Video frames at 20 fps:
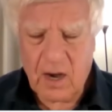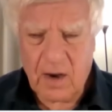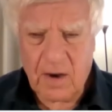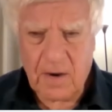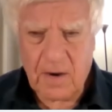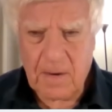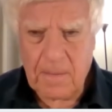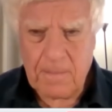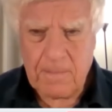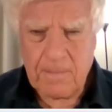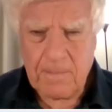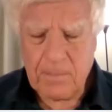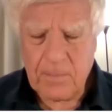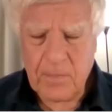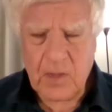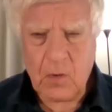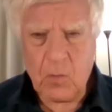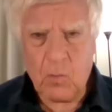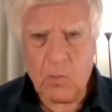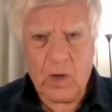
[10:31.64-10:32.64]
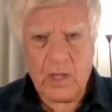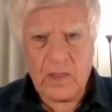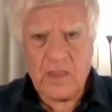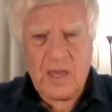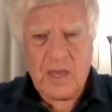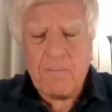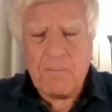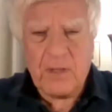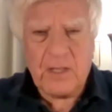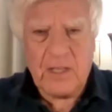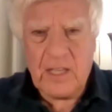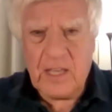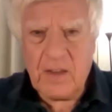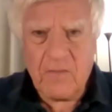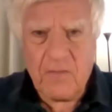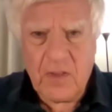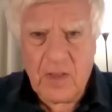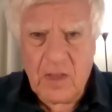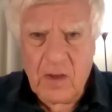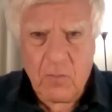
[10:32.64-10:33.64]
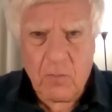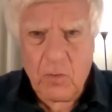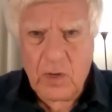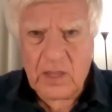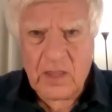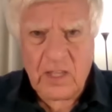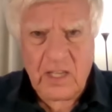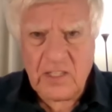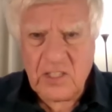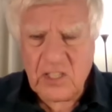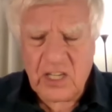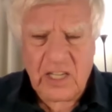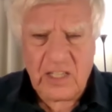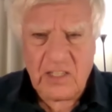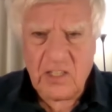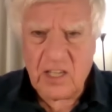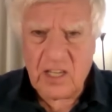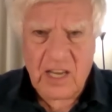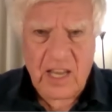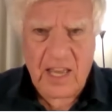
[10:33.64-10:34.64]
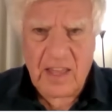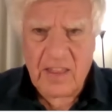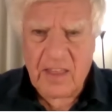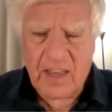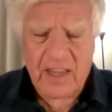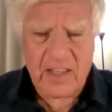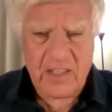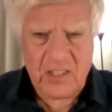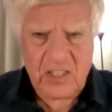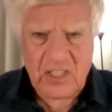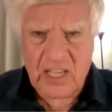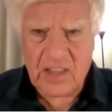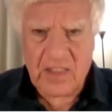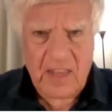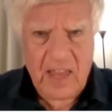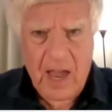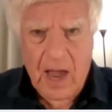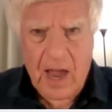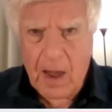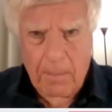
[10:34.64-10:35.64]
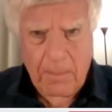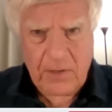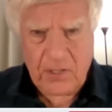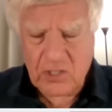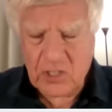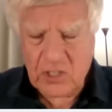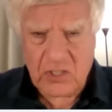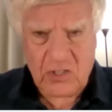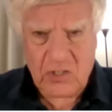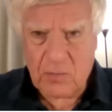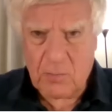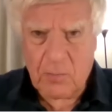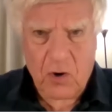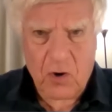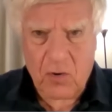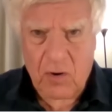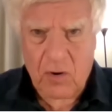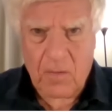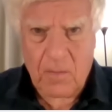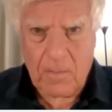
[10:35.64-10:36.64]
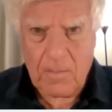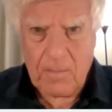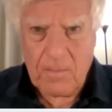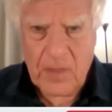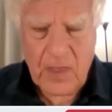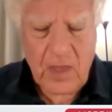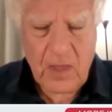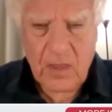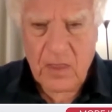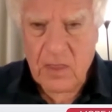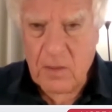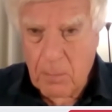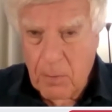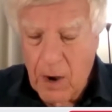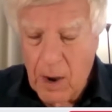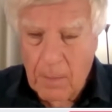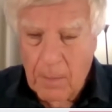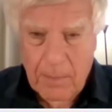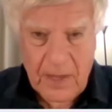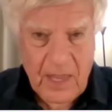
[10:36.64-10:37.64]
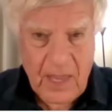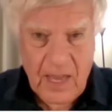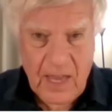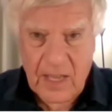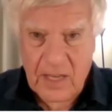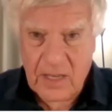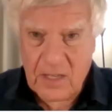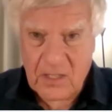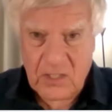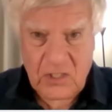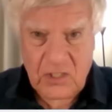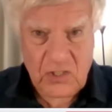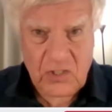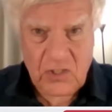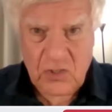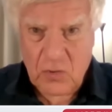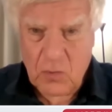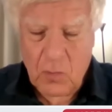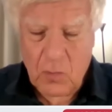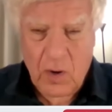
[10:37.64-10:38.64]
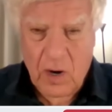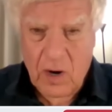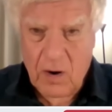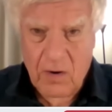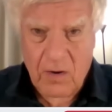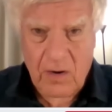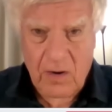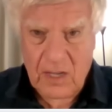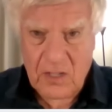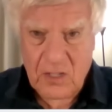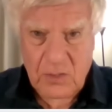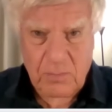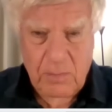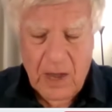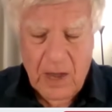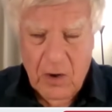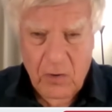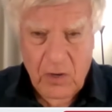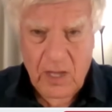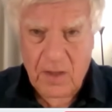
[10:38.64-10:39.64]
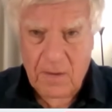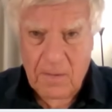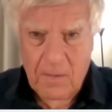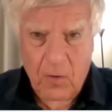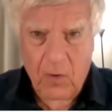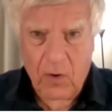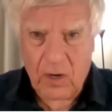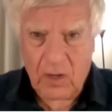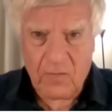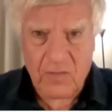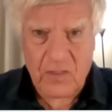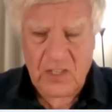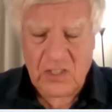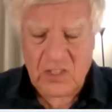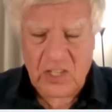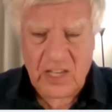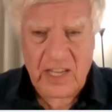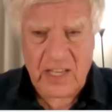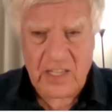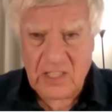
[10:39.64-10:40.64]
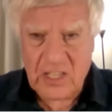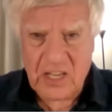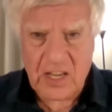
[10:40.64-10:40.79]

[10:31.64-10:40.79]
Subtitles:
Uh, what they believe, what they say today, they can say the opposite tomorrow. The propagandists who are spouting all of this